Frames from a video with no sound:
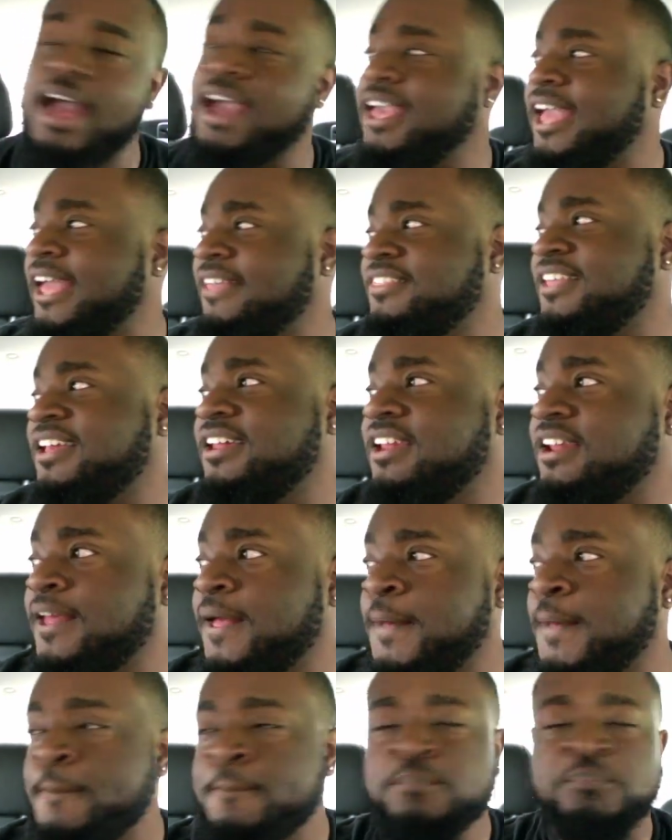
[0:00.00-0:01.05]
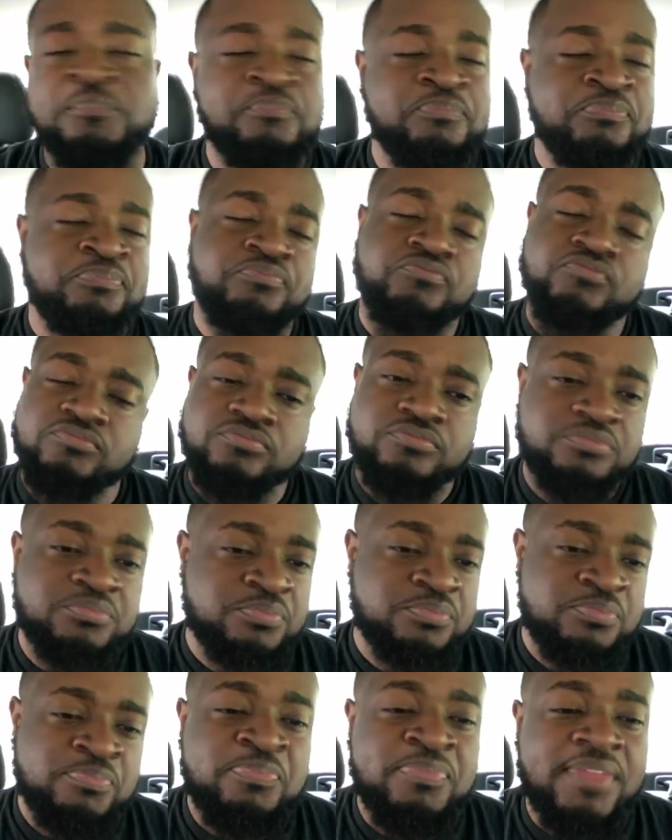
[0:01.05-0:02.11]
I can't think of the name.
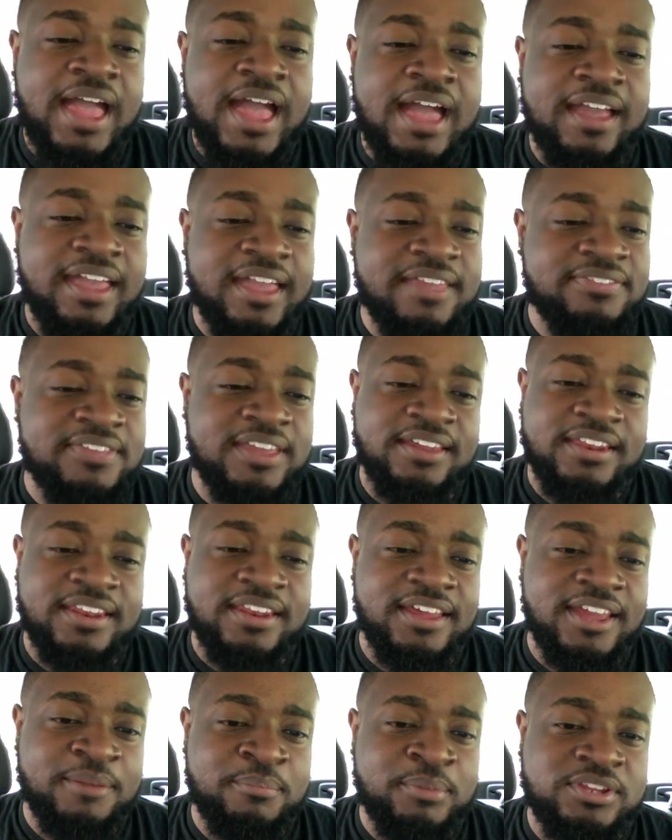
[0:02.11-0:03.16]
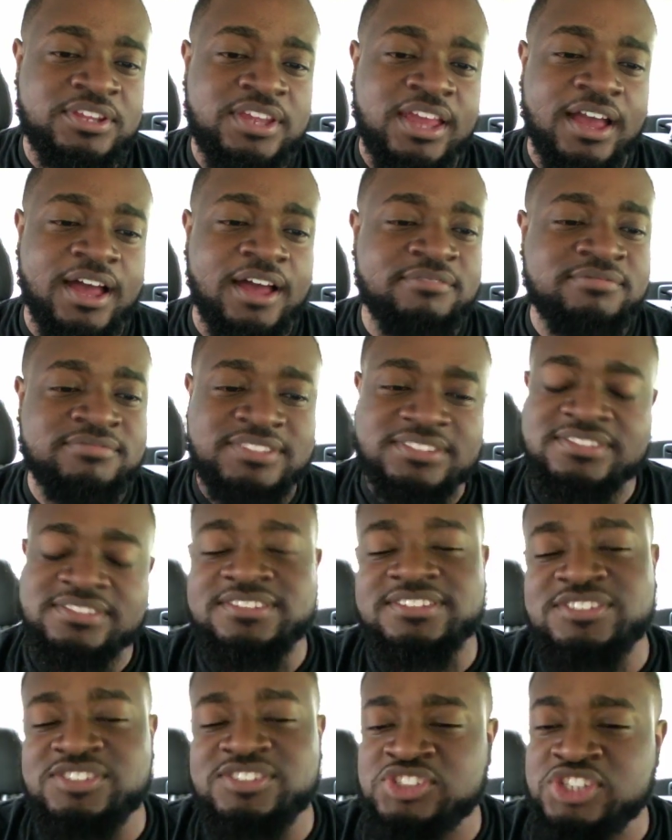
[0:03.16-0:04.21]
I can't think of the name, but yeah,
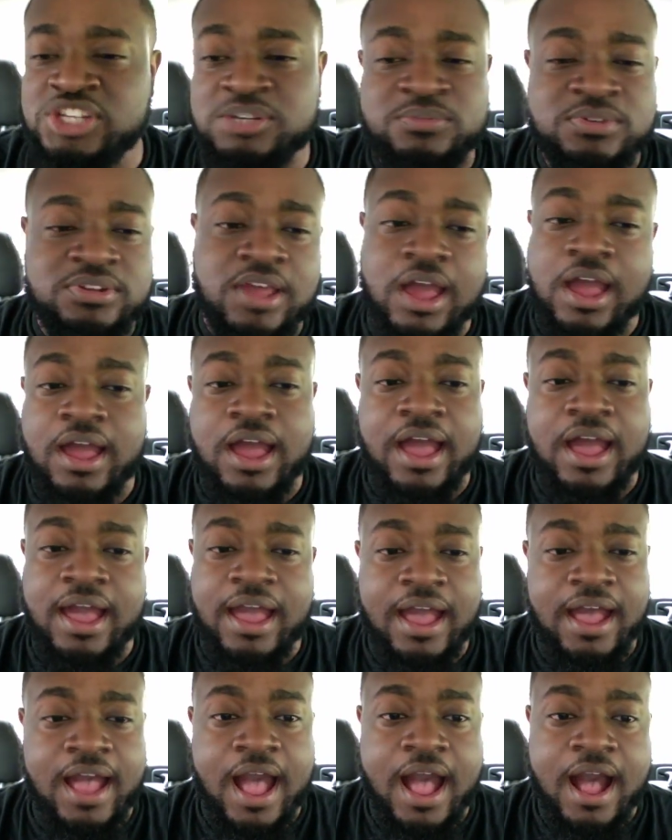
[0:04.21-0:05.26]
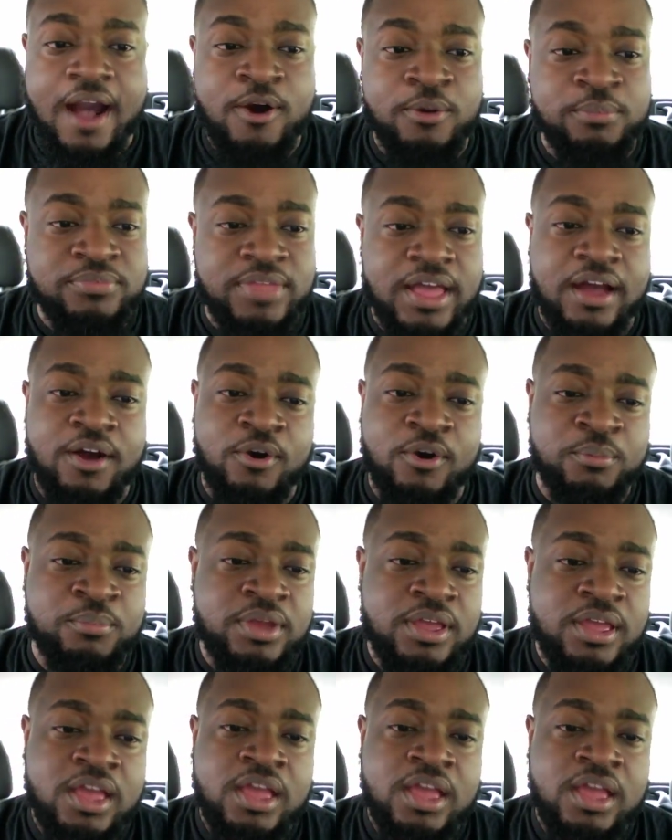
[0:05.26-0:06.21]
she. I, I, I hope. I hope.